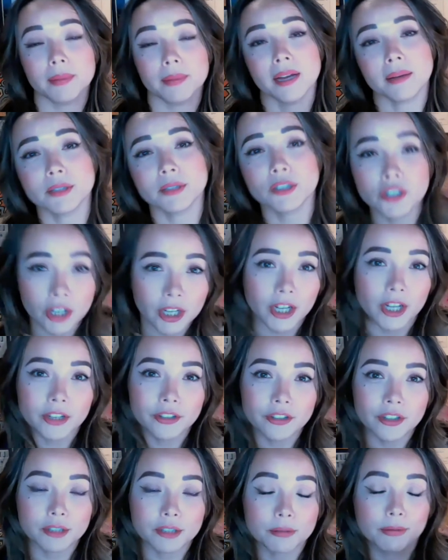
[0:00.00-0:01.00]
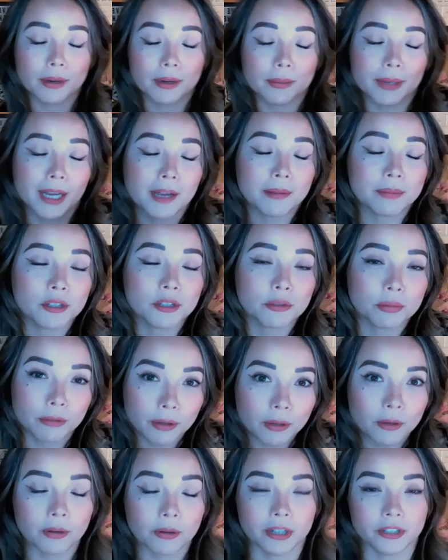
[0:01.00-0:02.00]
I became a judge. I became a
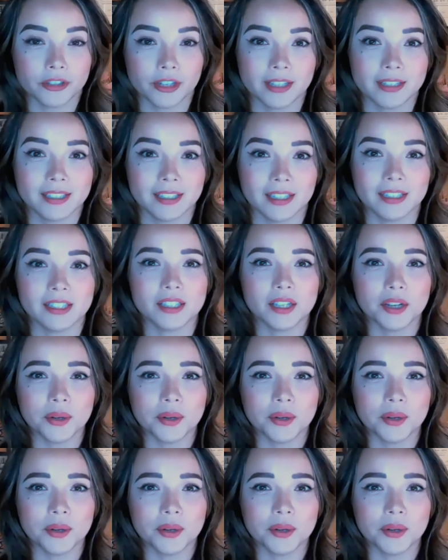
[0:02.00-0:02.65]
Supreme Court justice.